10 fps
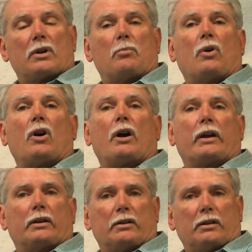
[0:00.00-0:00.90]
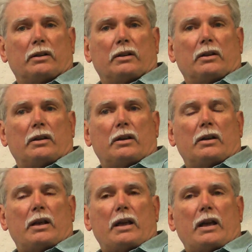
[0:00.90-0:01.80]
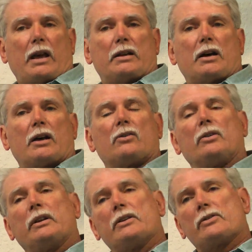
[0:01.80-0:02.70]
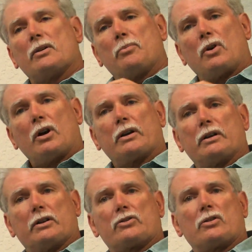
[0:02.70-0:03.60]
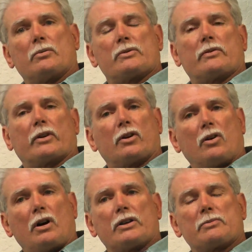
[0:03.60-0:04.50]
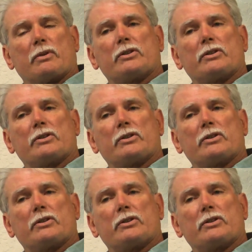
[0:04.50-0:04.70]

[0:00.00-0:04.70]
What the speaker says: What a bargain. And not only is it a bargain in terms of the cost,